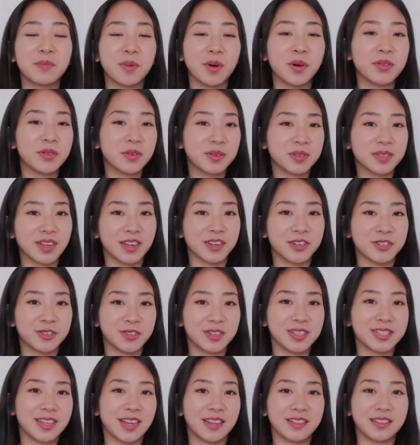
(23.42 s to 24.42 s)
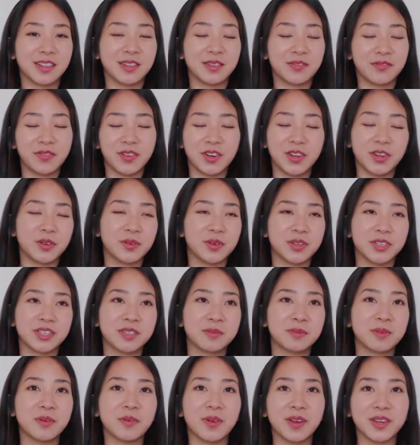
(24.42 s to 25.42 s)
in both those countries that the video
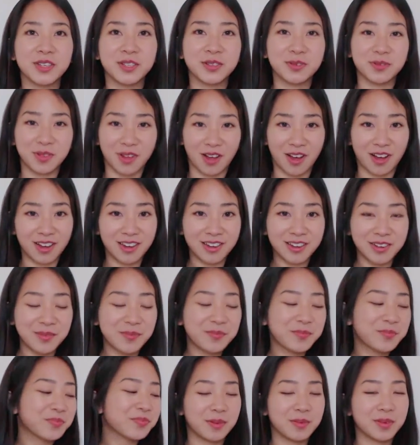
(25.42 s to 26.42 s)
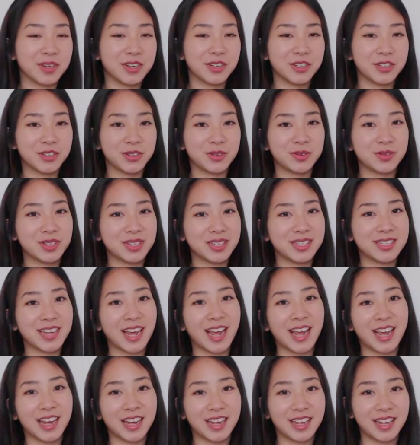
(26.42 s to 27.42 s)
would just be way too long. The one I'm going to do
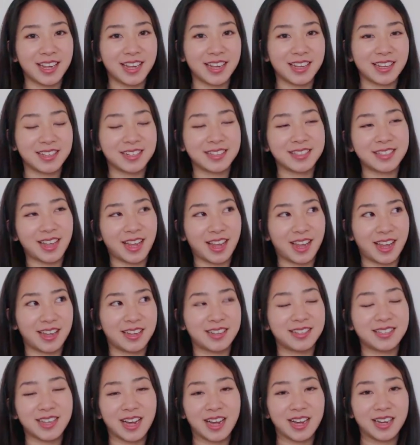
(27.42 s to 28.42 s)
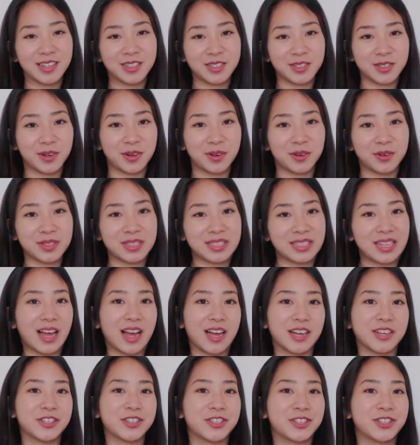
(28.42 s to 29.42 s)
today is a DAISO
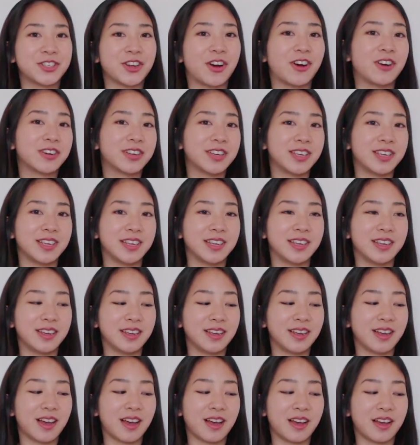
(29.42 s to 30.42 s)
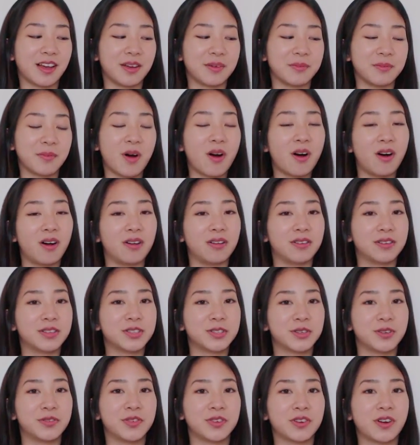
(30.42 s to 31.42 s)
slash DONKI
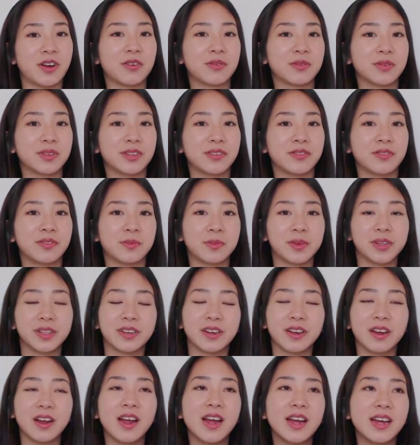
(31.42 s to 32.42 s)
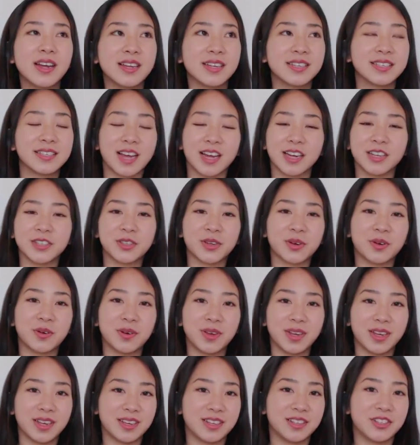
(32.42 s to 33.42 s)
haul. So if you're not really familiar,
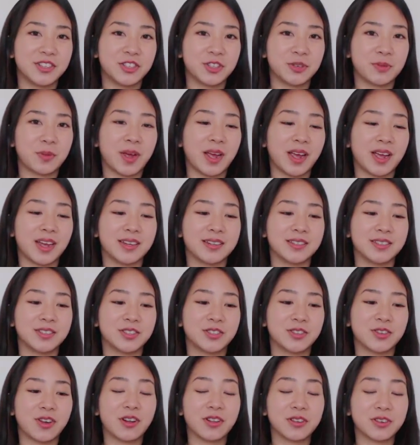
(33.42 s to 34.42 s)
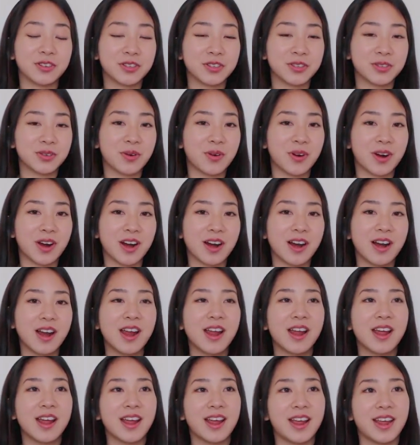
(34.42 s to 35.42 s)
DAISO is Japan's dollar
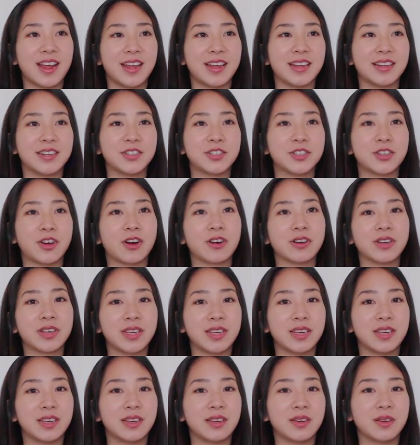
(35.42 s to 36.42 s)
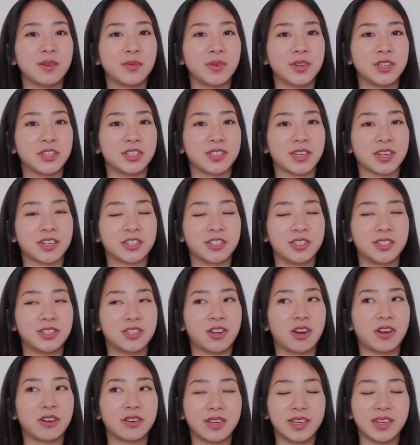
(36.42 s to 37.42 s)
store, and DONKI, which is
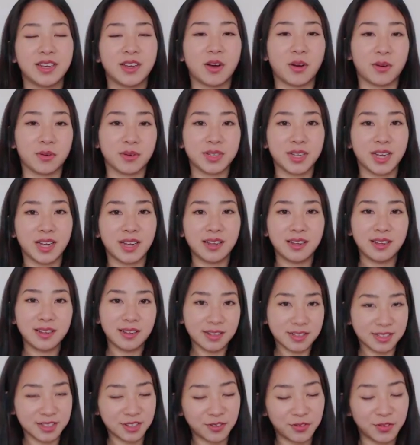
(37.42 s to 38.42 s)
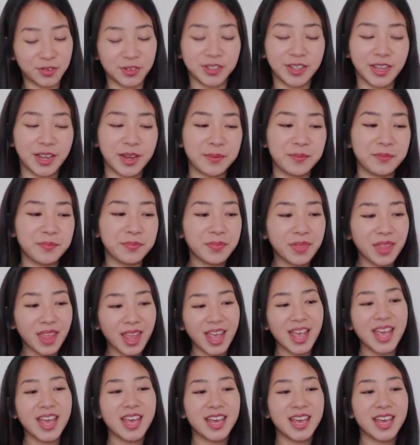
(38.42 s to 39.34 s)
actually Donkey Hote is the full name,